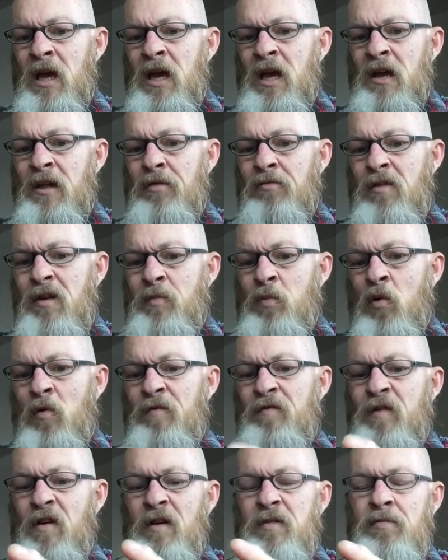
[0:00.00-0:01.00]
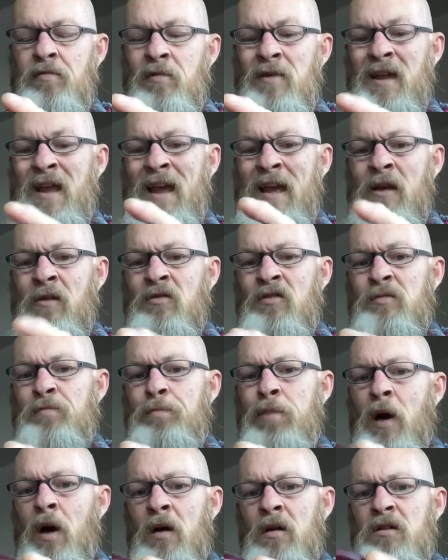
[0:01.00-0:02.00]
3.53 ounce
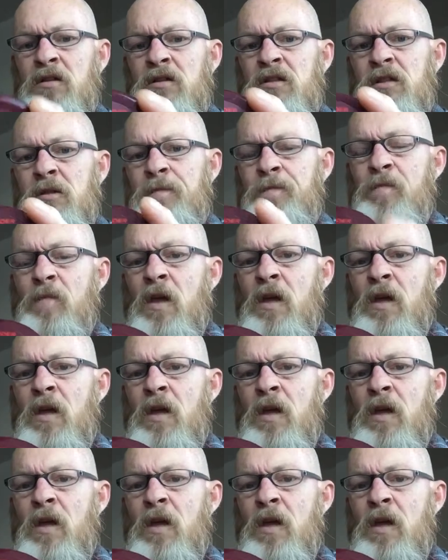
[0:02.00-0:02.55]
pots.